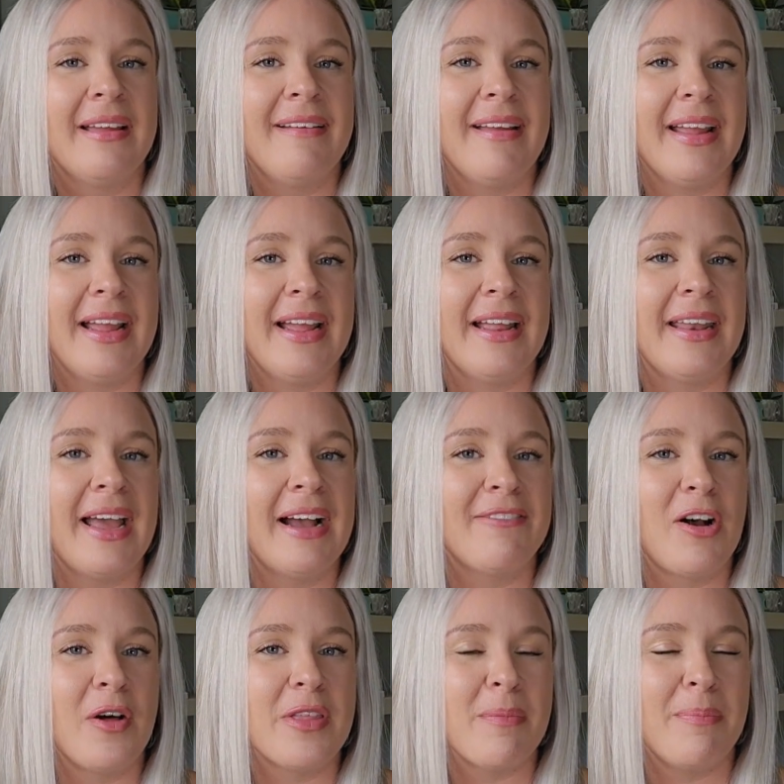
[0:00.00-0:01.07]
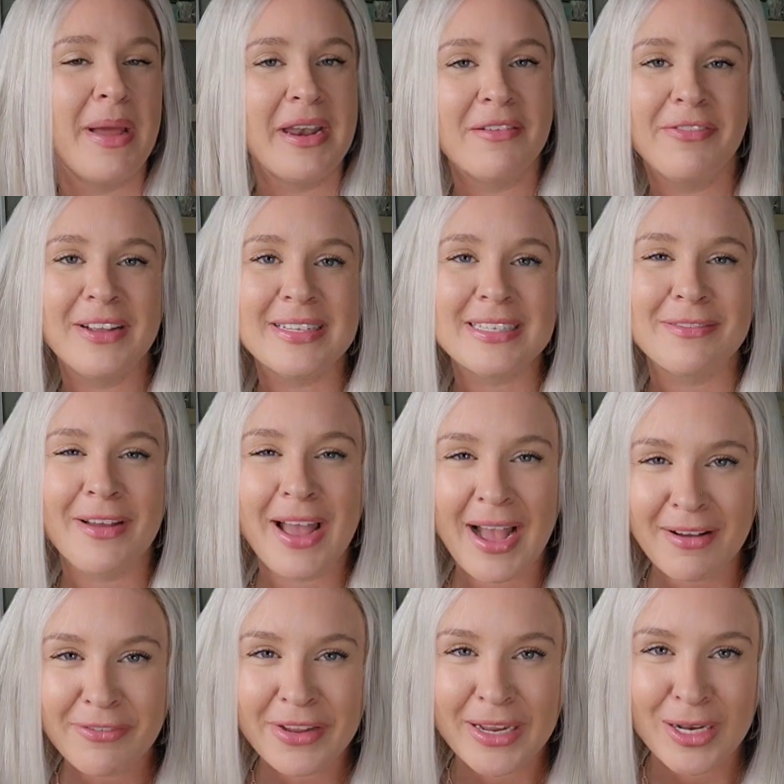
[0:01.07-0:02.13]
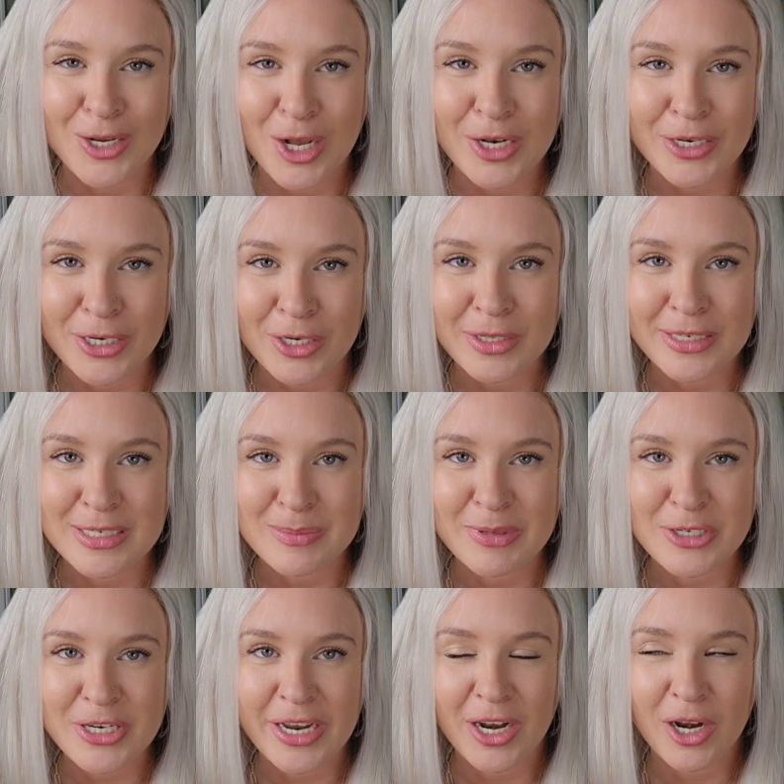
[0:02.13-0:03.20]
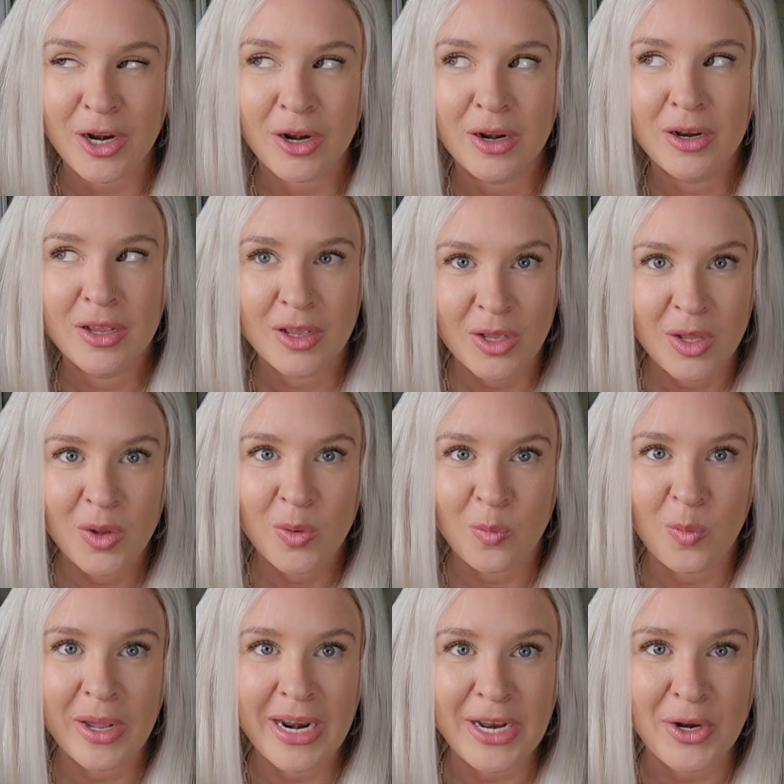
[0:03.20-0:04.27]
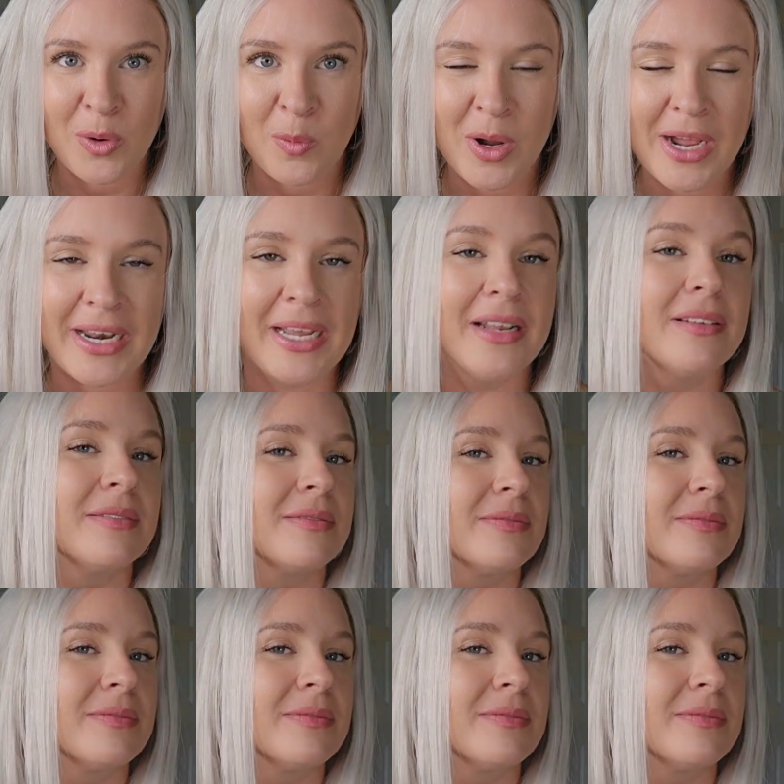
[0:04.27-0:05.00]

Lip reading: and have all the benefits of having not nearly as much hair when I don't want it.